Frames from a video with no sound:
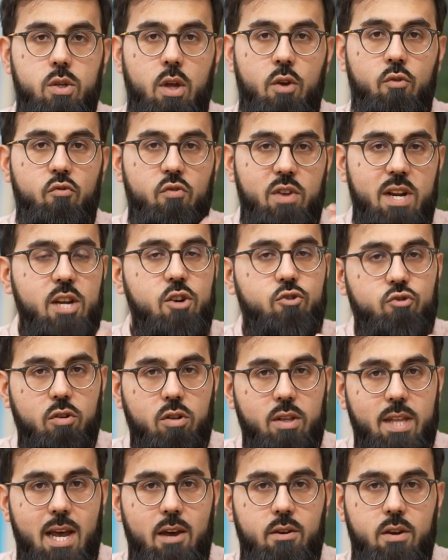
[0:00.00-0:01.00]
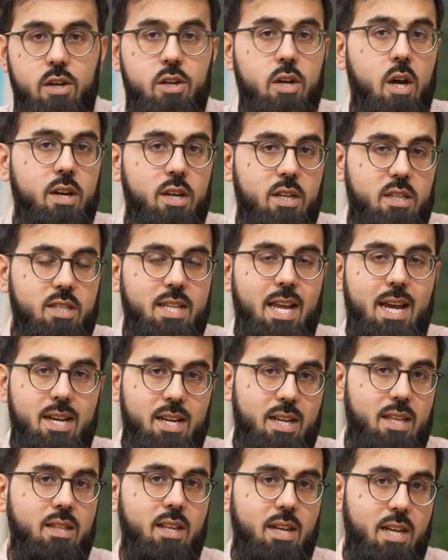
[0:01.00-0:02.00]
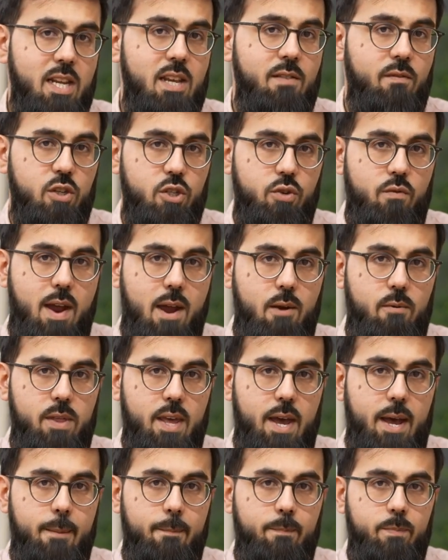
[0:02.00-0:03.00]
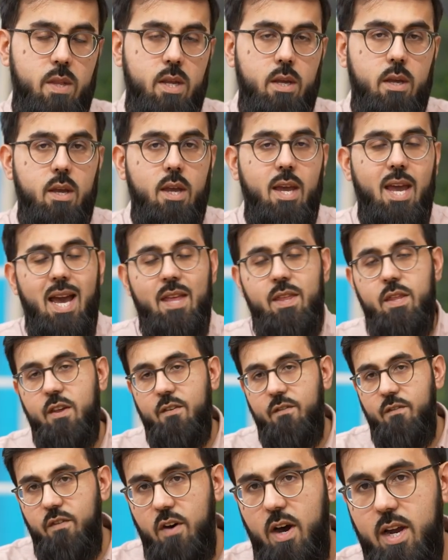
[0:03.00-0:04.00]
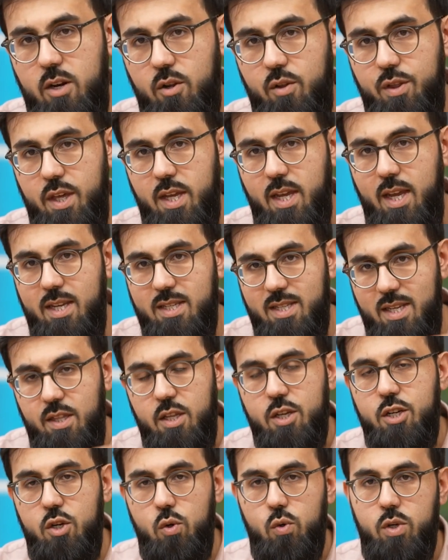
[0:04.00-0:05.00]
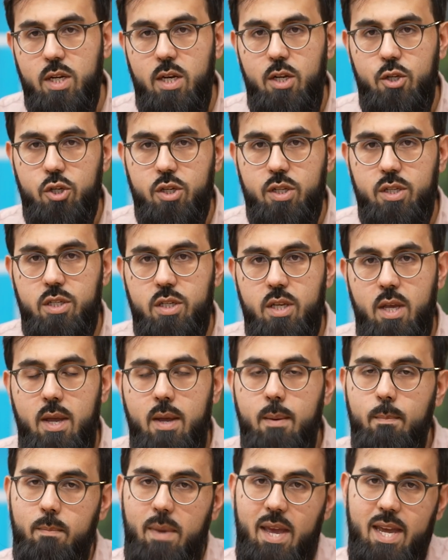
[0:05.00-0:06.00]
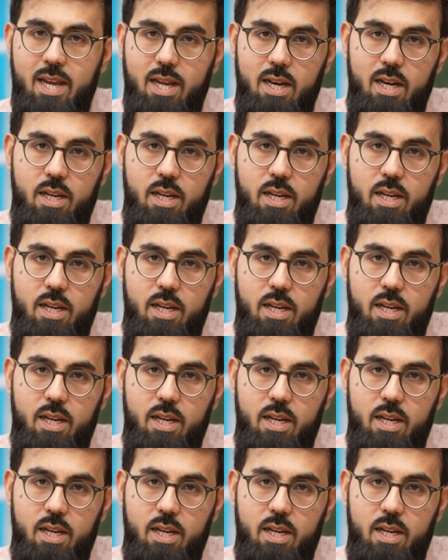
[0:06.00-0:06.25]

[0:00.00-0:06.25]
and really drill down into understanding the levers around that. And then the final thing is, in the due diligence, make a